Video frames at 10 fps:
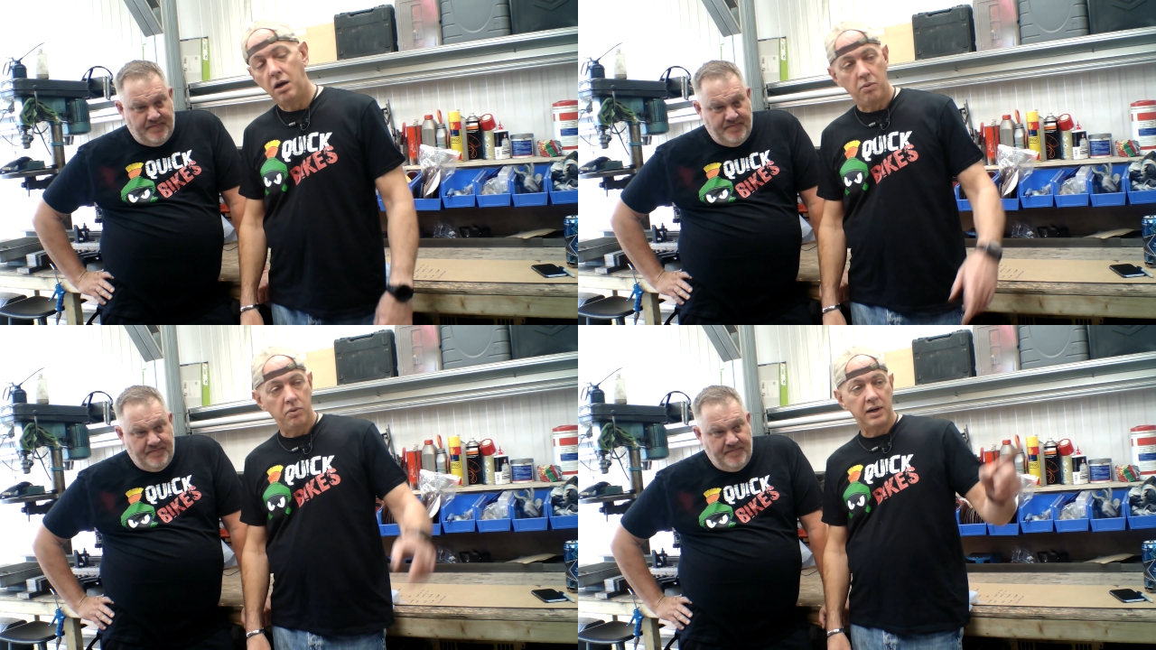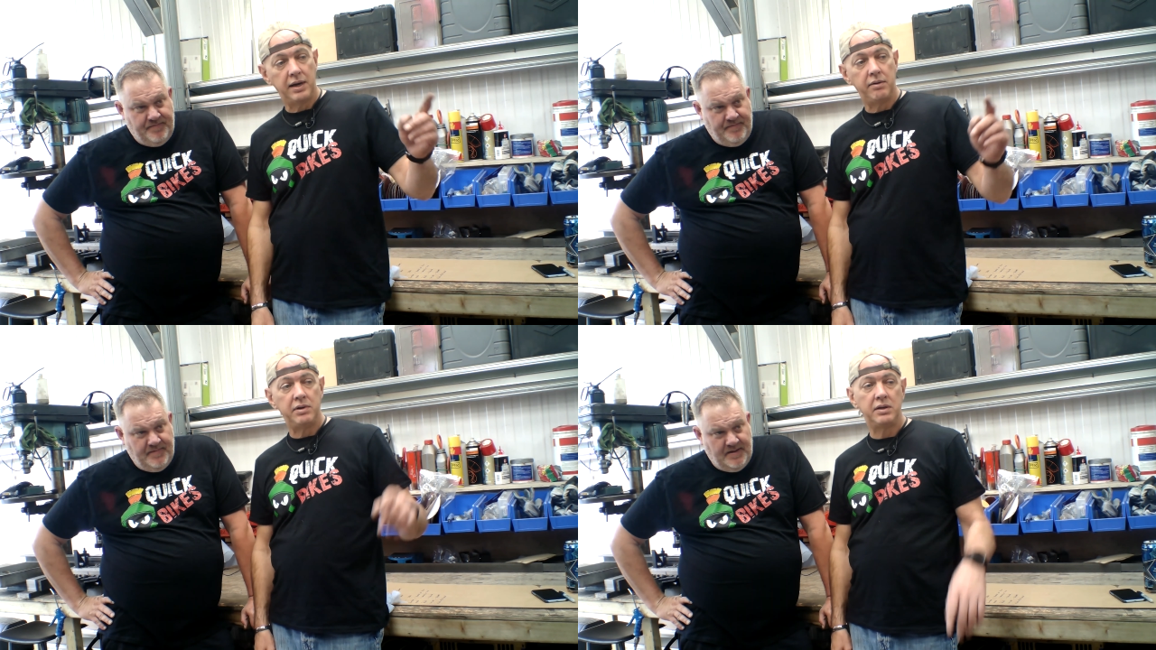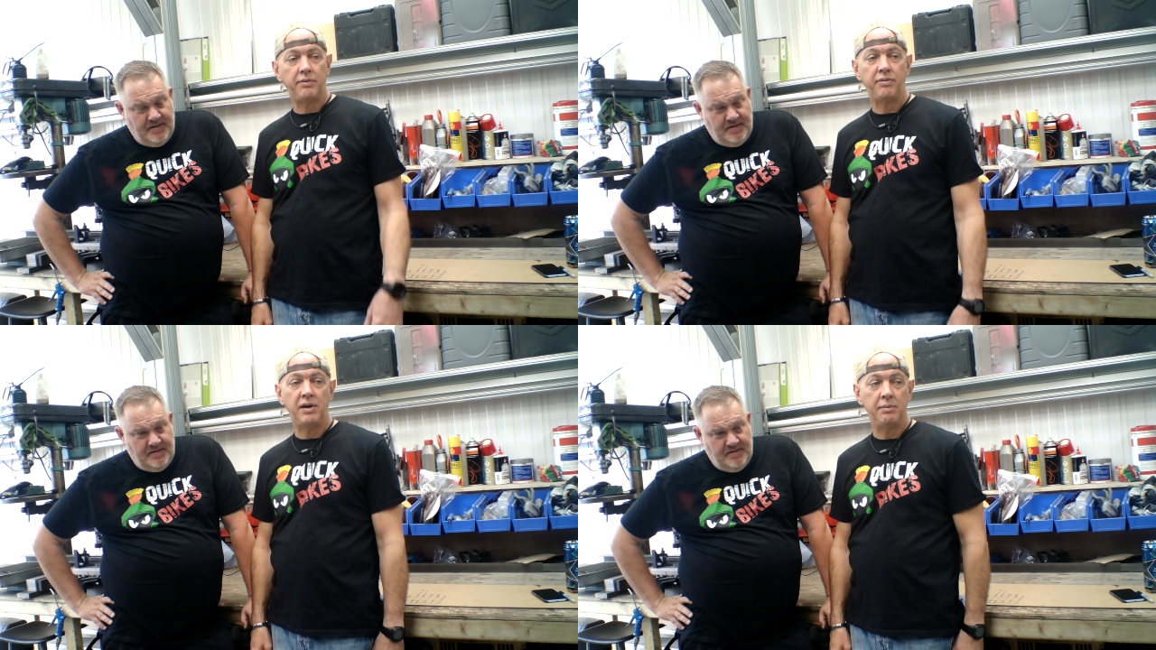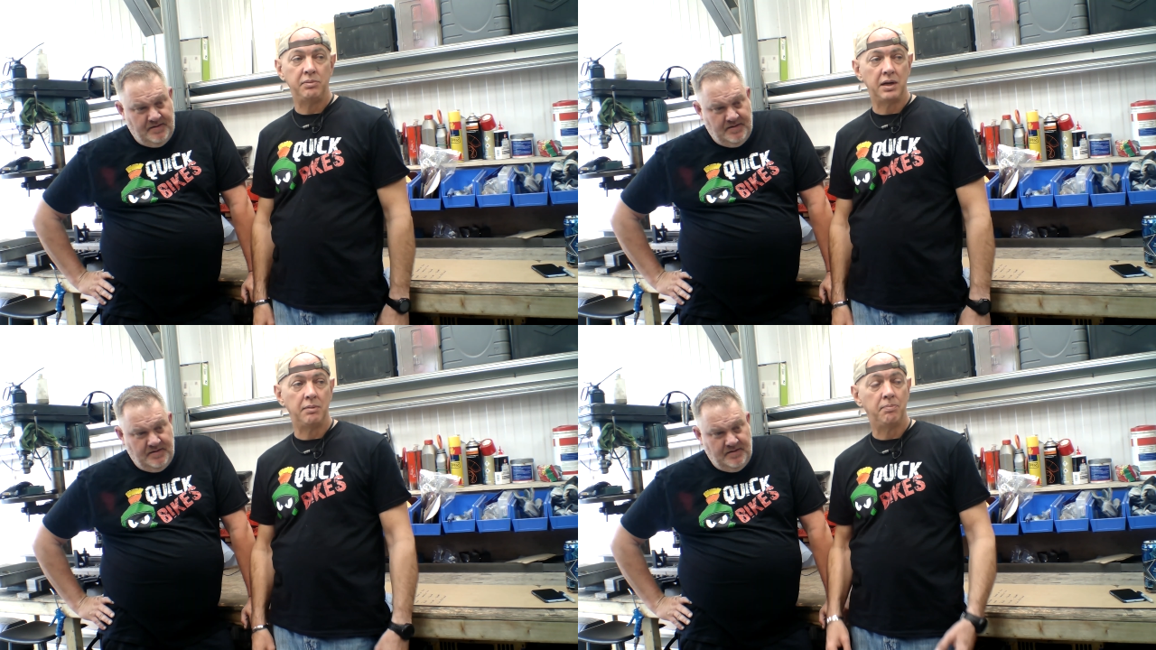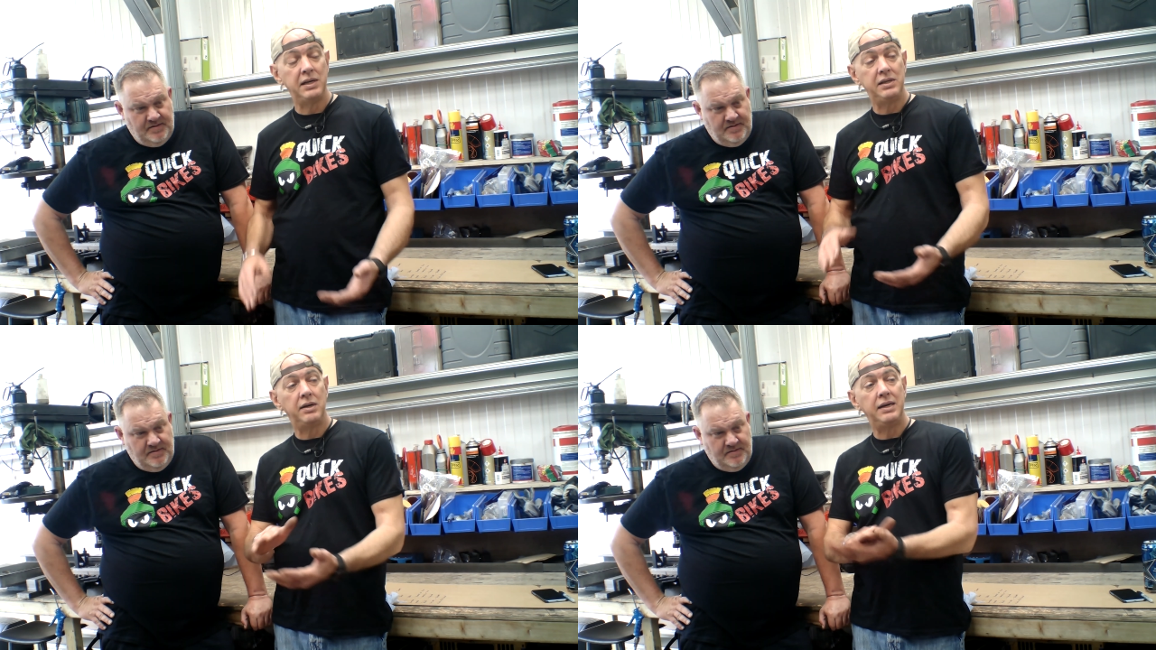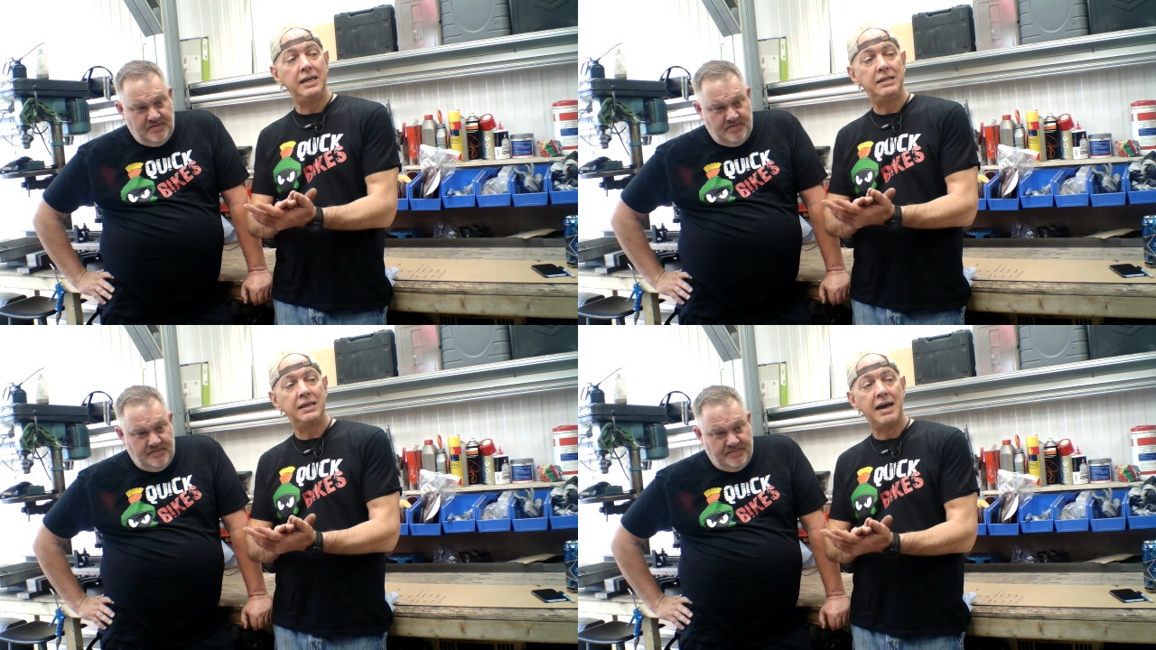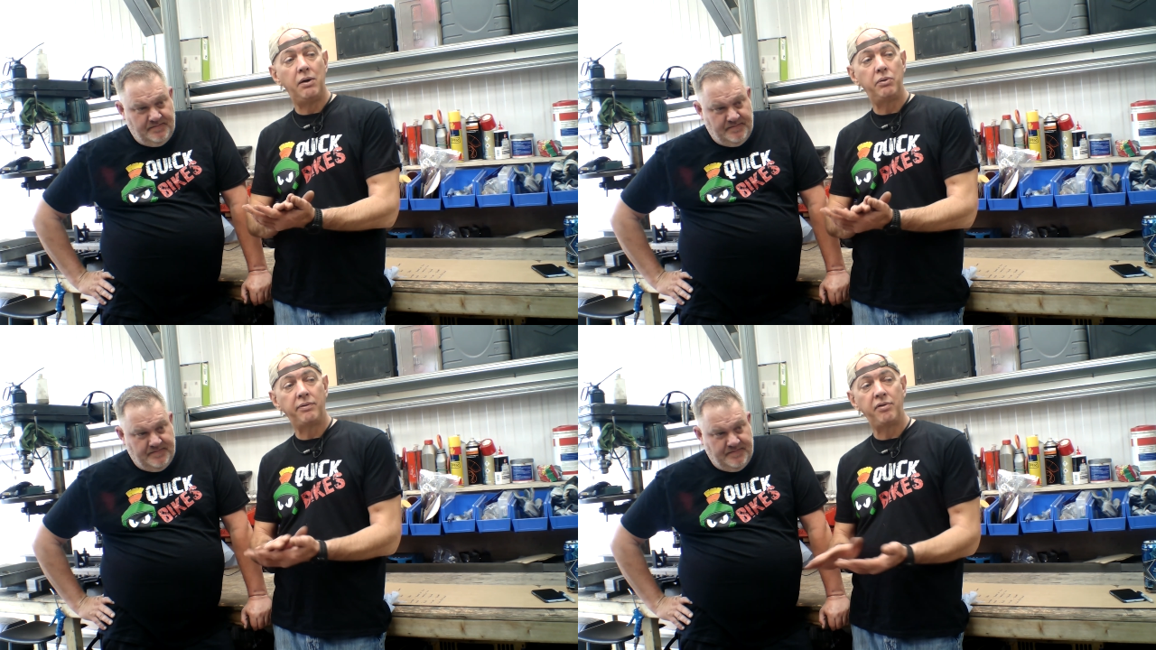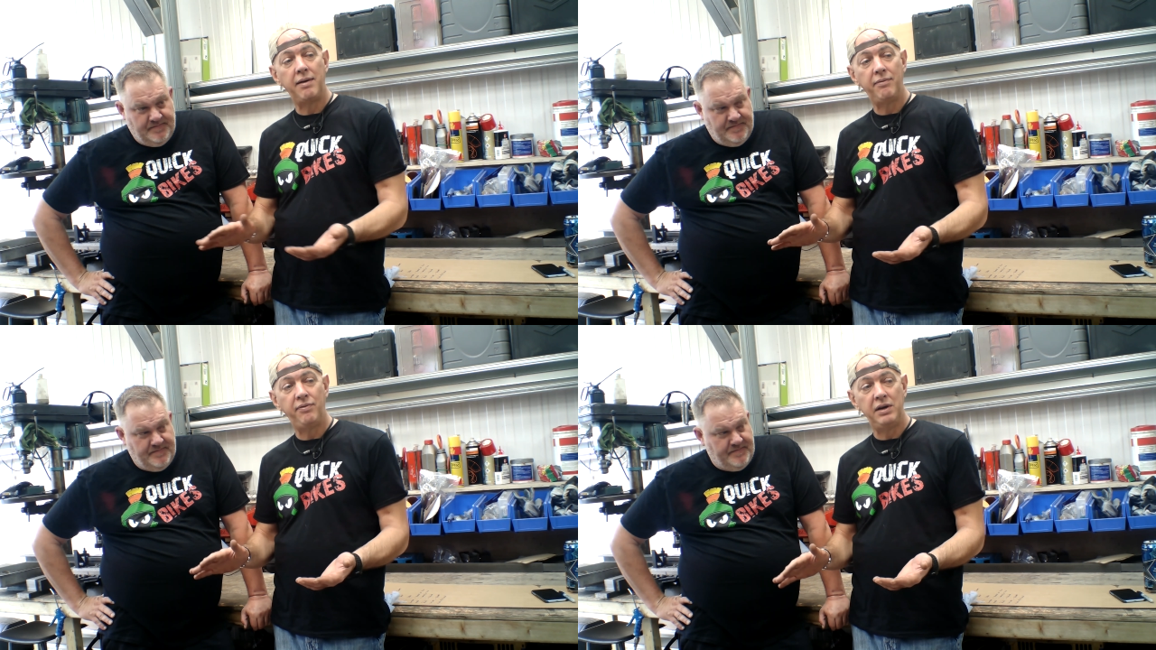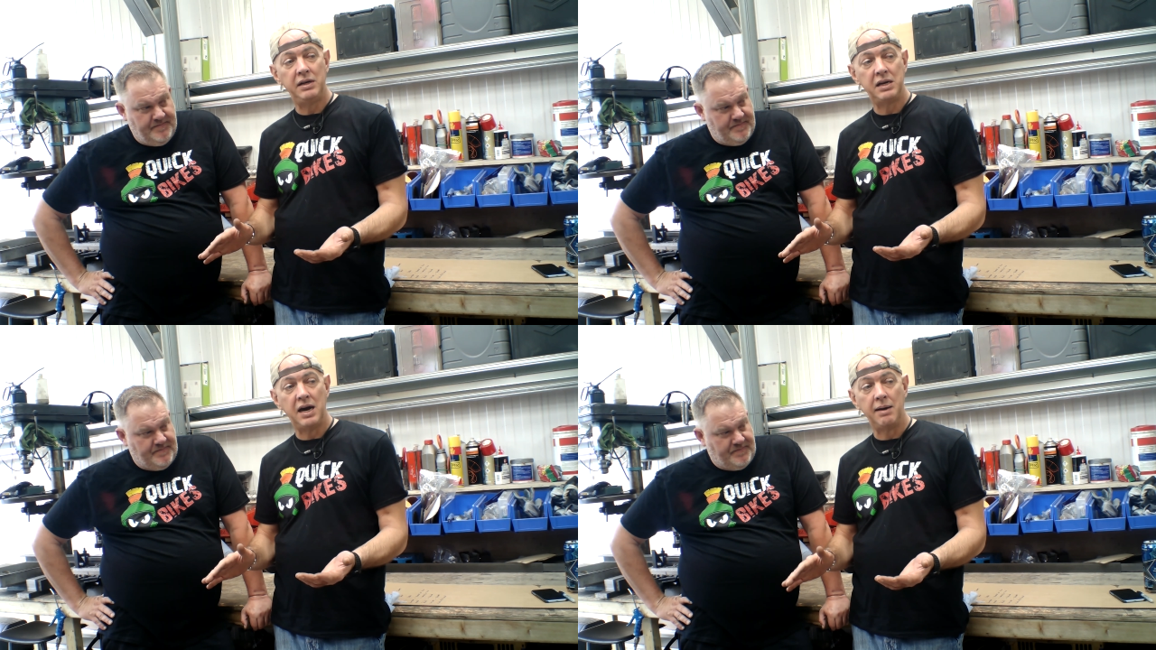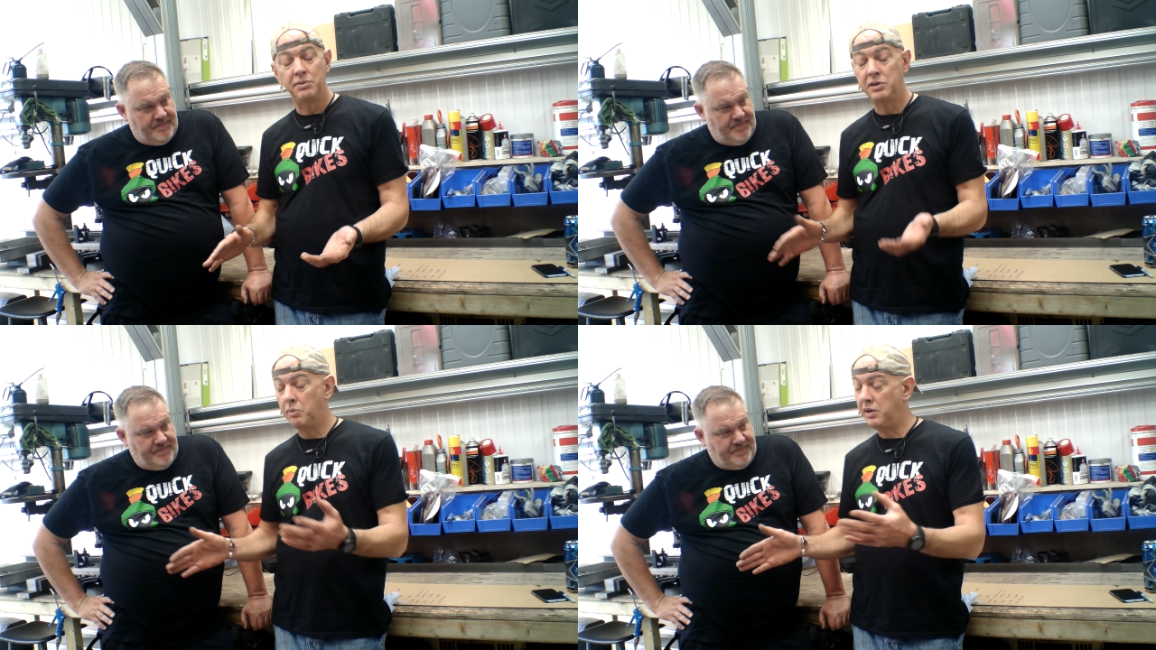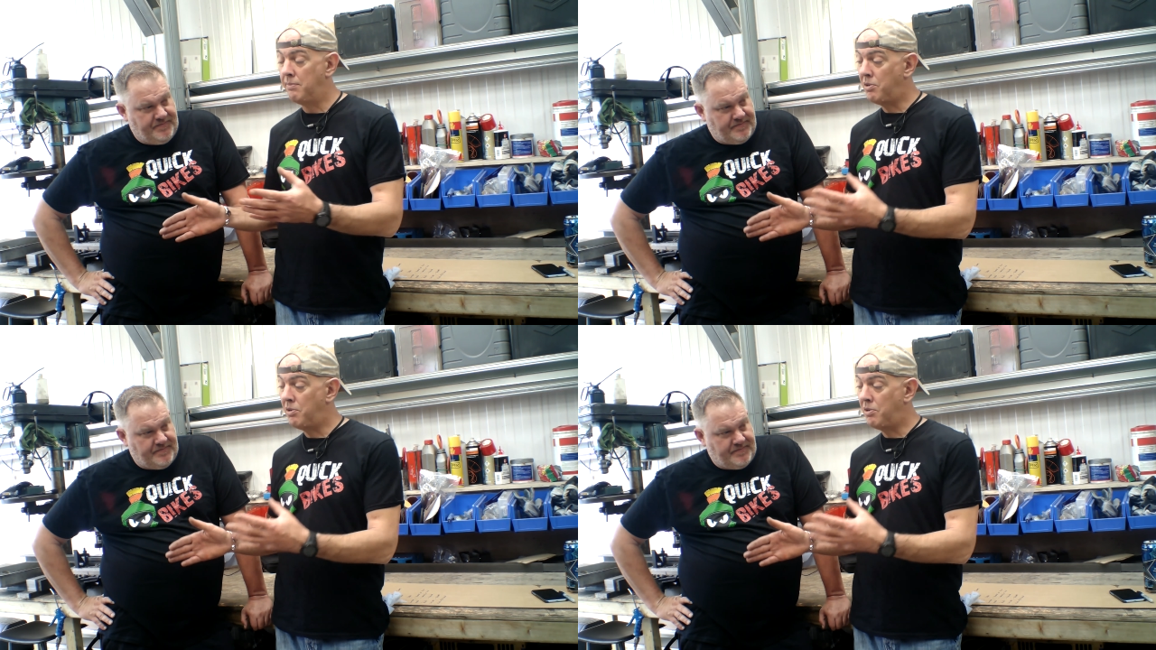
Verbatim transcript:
Speaker 1: I want to get the rest of the frame done. Basically, I need to get all the frame finished up, so when the